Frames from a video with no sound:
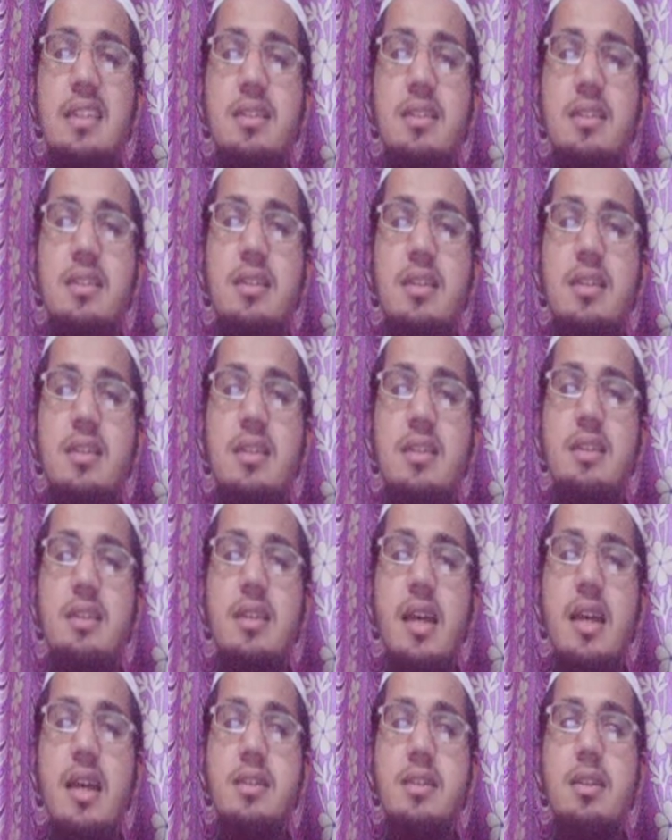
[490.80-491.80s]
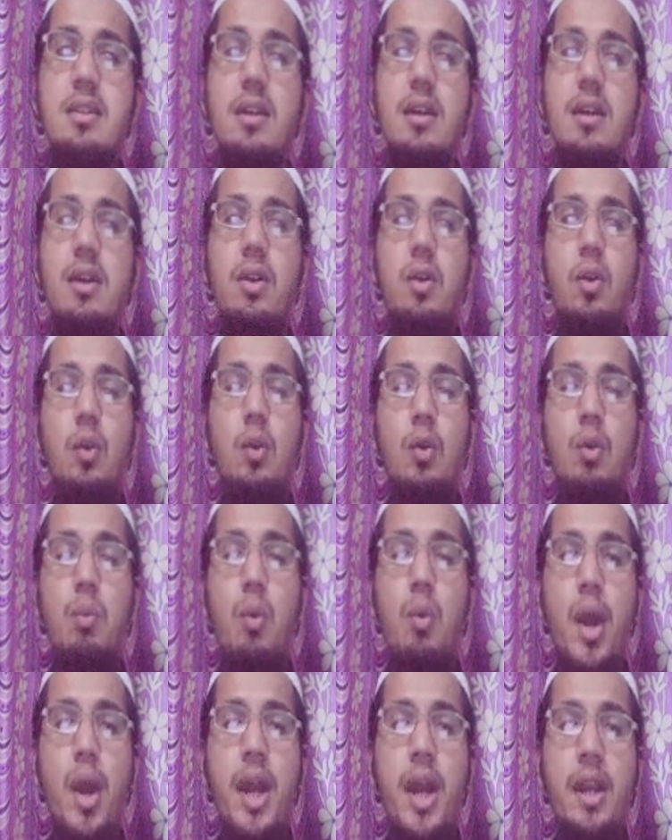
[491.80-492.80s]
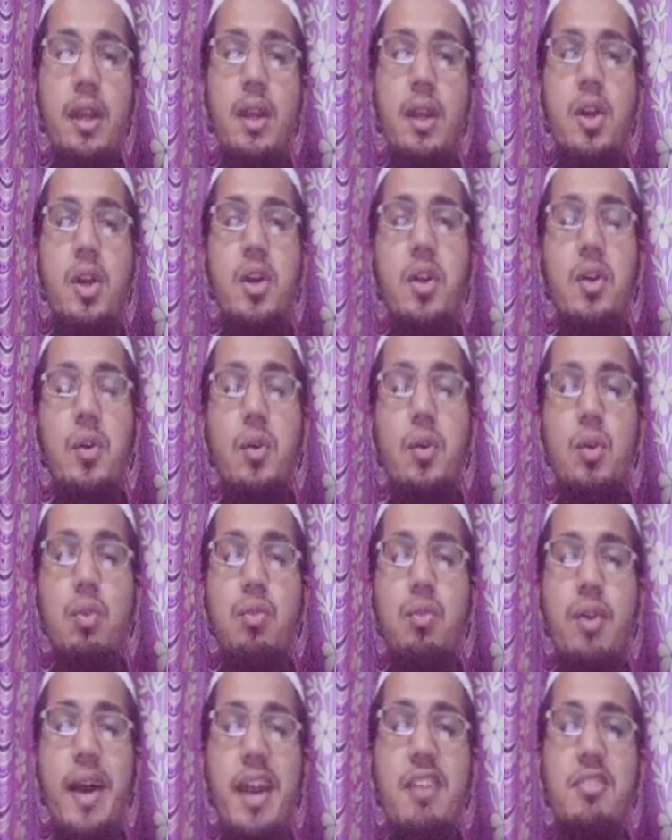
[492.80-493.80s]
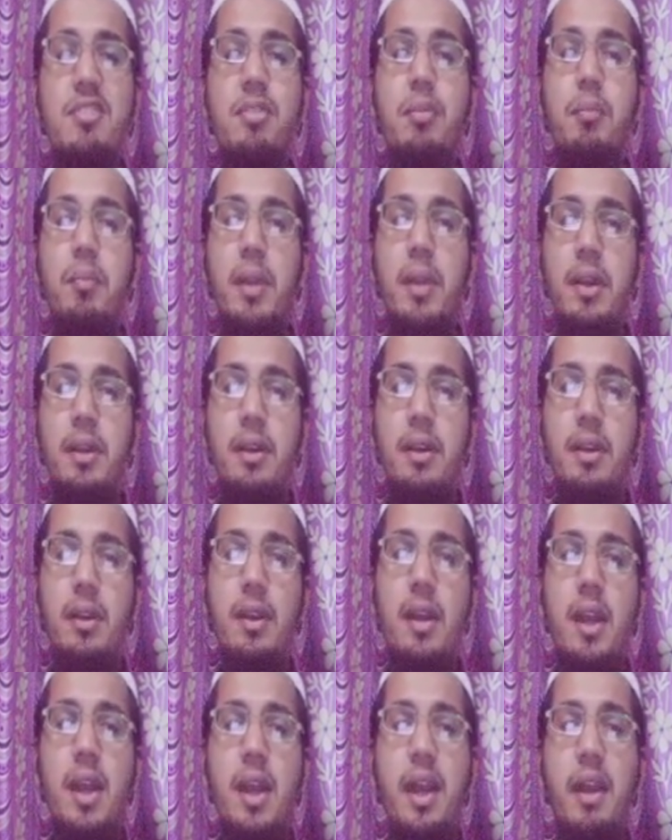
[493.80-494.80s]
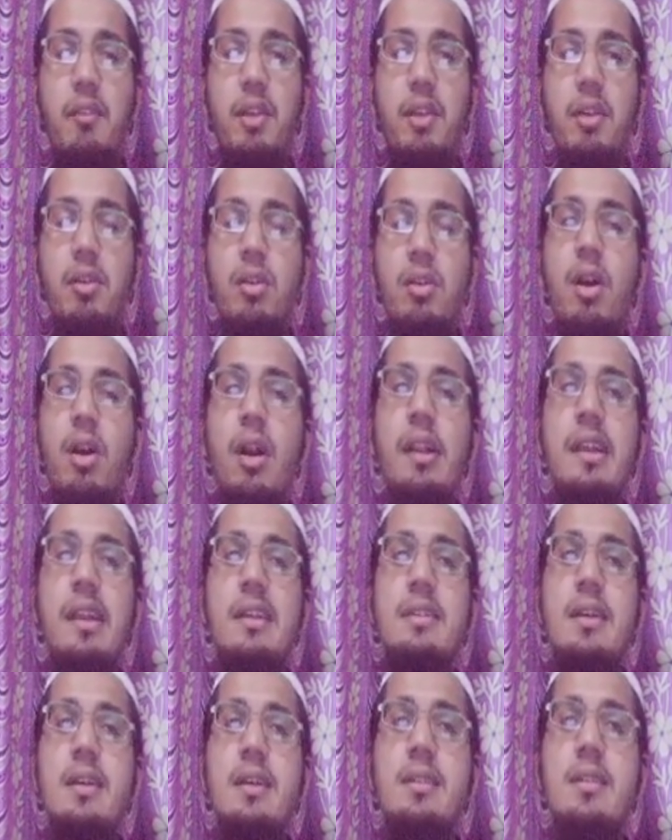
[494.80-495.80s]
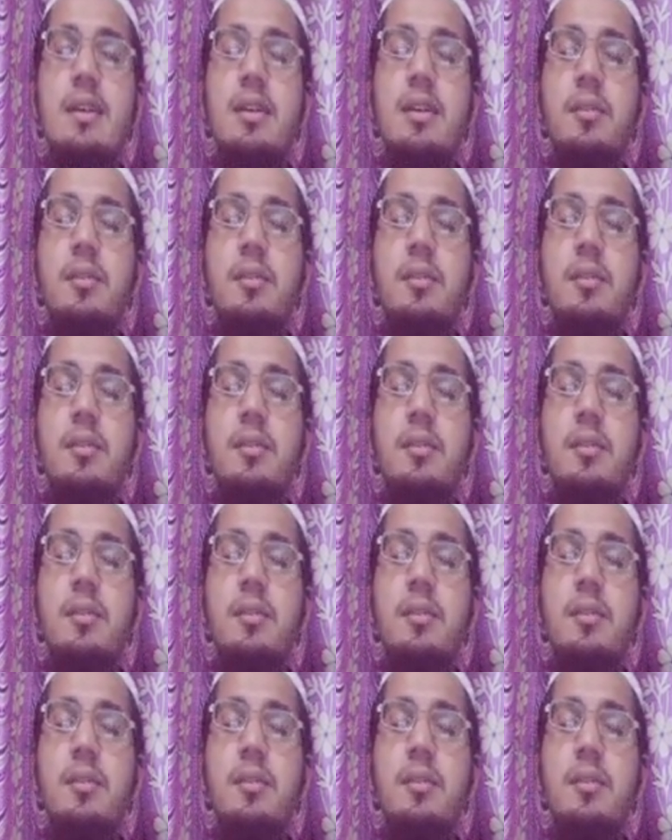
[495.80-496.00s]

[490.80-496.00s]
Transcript: distance as 2.25 meter. Everyone got this answer?